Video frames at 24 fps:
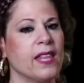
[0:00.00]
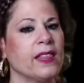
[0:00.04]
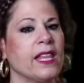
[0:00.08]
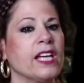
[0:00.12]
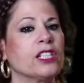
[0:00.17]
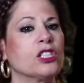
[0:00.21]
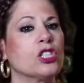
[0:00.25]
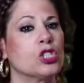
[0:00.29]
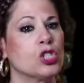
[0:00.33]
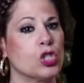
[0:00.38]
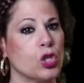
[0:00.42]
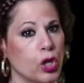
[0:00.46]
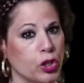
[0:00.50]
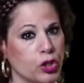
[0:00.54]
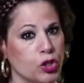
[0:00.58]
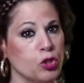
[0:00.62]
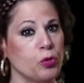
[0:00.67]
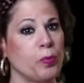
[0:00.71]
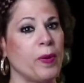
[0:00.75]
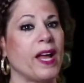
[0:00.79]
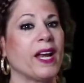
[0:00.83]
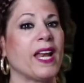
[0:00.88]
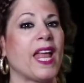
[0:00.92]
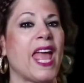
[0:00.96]
I'd like to talk to
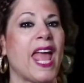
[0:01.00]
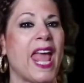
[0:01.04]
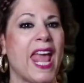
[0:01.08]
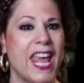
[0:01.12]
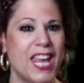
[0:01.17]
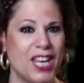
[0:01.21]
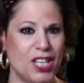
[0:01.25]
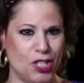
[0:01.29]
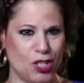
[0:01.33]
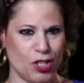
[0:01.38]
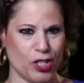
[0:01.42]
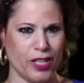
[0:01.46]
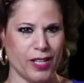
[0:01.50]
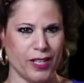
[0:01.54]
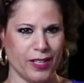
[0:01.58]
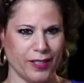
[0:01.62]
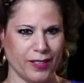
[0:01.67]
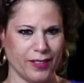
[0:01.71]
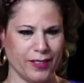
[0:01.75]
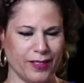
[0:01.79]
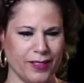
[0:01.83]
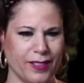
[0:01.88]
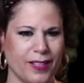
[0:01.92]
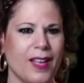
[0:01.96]
you about
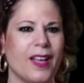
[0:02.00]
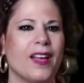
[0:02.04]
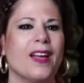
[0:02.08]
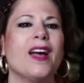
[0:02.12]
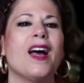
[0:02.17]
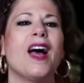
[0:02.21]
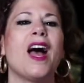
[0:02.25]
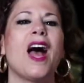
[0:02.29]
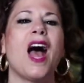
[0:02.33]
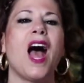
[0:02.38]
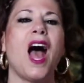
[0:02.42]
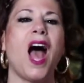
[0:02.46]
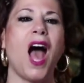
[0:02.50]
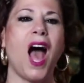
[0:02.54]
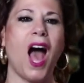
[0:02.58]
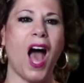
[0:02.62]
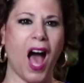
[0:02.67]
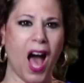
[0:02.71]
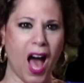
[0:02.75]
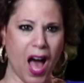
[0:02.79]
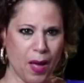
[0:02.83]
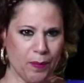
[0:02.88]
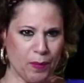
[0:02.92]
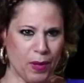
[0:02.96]
aging.
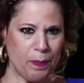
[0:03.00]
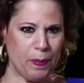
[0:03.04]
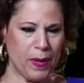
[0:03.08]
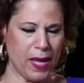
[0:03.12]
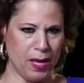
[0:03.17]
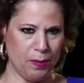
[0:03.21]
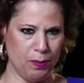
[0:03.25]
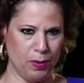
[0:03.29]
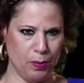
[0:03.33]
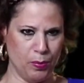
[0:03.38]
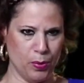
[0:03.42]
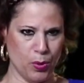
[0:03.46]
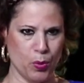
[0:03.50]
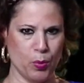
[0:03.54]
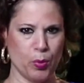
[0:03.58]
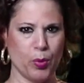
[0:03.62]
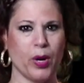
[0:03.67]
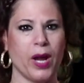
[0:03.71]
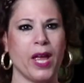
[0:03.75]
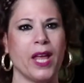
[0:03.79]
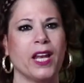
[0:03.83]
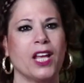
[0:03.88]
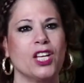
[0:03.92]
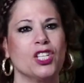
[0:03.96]
I'm a baby
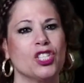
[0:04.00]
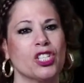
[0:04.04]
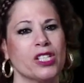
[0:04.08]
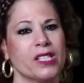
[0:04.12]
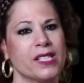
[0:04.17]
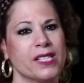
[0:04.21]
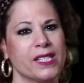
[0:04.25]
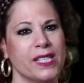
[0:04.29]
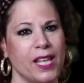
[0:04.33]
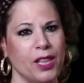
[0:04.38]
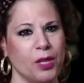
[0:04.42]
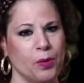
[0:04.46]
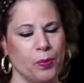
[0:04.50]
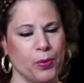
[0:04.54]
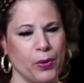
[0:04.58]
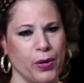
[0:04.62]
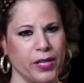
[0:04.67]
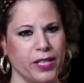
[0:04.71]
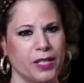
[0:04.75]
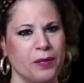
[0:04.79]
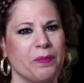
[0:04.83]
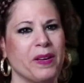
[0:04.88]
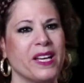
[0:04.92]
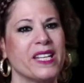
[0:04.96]
boomer, and I just
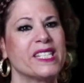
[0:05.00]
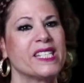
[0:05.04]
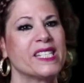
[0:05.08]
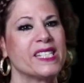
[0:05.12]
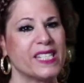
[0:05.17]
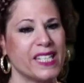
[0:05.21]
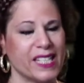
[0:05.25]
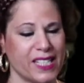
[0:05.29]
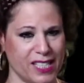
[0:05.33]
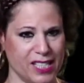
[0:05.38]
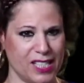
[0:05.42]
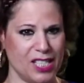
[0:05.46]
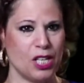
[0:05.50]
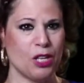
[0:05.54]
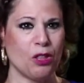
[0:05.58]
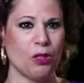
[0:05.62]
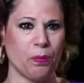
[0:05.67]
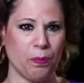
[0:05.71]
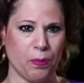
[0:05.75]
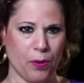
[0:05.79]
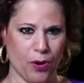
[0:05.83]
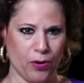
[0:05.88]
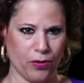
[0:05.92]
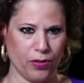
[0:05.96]
celebrated my
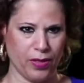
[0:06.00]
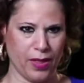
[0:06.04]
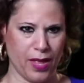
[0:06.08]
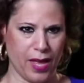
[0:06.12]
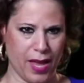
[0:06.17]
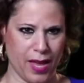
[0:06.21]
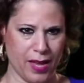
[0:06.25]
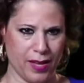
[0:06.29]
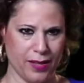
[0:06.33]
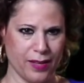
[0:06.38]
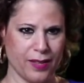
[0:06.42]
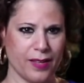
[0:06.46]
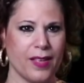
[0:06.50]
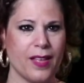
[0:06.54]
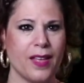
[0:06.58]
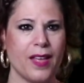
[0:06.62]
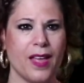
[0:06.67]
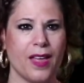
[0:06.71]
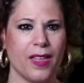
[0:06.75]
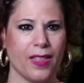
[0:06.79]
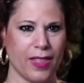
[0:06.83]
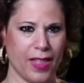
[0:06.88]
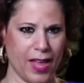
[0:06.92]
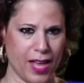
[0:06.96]
60th birthday.
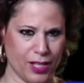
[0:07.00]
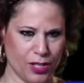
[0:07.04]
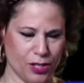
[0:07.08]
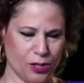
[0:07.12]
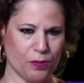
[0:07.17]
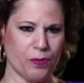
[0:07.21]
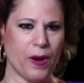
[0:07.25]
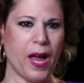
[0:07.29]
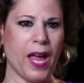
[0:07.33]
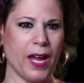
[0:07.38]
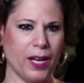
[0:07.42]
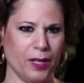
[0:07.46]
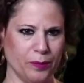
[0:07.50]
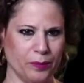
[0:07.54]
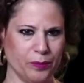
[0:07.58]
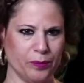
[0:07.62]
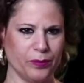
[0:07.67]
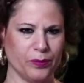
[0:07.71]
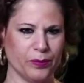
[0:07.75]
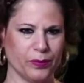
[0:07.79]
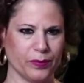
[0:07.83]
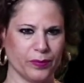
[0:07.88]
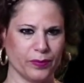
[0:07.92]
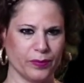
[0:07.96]
That's right.
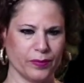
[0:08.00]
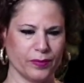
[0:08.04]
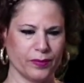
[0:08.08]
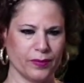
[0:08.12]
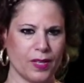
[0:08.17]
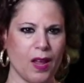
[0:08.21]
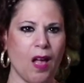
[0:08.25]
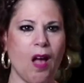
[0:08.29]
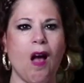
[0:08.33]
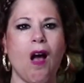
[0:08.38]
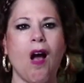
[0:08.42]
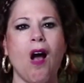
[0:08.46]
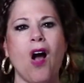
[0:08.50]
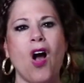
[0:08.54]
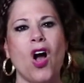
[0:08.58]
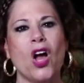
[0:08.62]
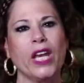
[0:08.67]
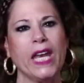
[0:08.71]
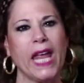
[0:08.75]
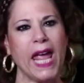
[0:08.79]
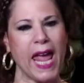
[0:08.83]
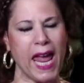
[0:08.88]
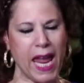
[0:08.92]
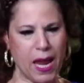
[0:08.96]

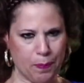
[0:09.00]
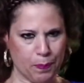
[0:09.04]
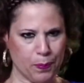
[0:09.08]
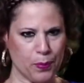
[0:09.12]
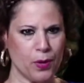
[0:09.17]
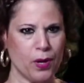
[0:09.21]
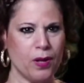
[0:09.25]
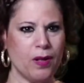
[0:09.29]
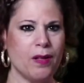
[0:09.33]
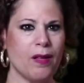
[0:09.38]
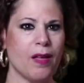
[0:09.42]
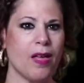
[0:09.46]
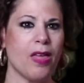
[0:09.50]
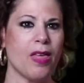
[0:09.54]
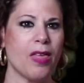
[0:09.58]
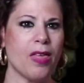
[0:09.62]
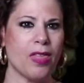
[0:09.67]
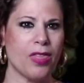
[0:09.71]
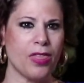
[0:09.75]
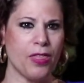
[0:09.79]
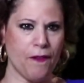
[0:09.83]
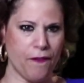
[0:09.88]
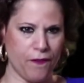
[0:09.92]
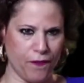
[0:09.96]
On April
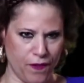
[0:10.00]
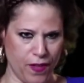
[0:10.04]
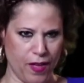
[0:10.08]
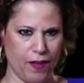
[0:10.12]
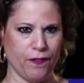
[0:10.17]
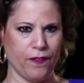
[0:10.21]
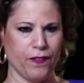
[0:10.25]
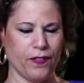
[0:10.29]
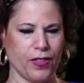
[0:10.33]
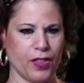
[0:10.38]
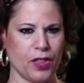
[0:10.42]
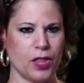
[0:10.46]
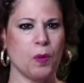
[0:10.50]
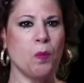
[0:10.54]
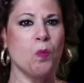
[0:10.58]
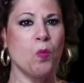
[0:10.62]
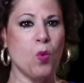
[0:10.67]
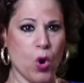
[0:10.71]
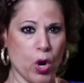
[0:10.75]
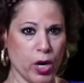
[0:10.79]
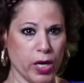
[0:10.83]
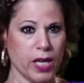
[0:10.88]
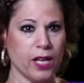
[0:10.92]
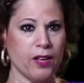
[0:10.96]
the 5th, the
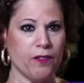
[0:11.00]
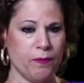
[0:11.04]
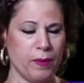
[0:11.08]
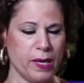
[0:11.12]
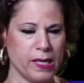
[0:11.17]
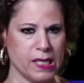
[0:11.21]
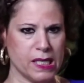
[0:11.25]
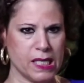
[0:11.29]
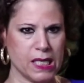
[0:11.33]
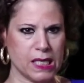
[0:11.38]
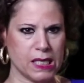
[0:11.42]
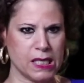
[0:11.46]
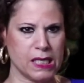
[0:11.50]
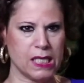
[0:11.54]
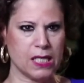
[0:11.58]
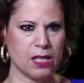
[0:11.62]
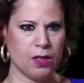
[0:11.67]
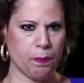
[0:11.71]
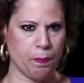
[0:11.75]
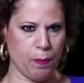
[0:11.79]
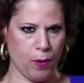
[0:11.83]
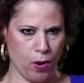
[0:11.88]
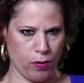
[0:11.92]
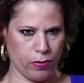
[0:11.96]
morning of my
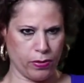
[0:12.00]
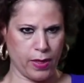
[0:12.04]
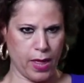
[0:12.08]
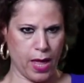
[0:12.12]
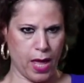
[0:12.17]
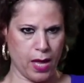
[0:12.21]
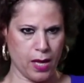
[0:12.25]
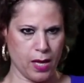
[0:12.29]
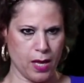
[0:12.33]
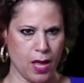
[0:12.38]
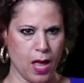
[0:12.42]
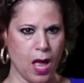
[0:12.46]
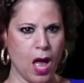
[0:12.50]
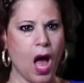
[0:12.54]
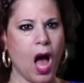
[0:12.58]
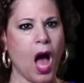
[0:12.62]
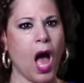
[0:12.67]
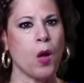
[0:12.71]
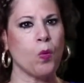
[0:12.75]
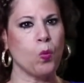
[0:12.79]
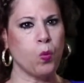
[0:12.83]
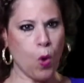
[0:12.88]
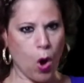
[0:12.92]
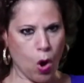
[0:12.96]
60th birthday,
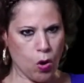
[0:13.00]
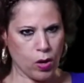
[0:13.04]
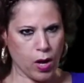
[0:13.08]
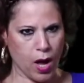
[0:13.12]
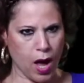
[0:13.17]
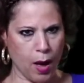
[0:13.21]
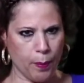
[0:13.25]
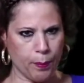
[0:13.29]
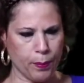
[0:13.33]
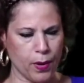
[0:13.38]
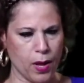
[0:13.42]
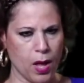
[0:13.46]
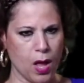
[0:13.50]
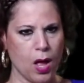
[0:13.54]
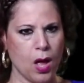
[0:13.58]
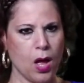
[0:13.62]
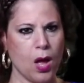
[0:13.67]
I woke up,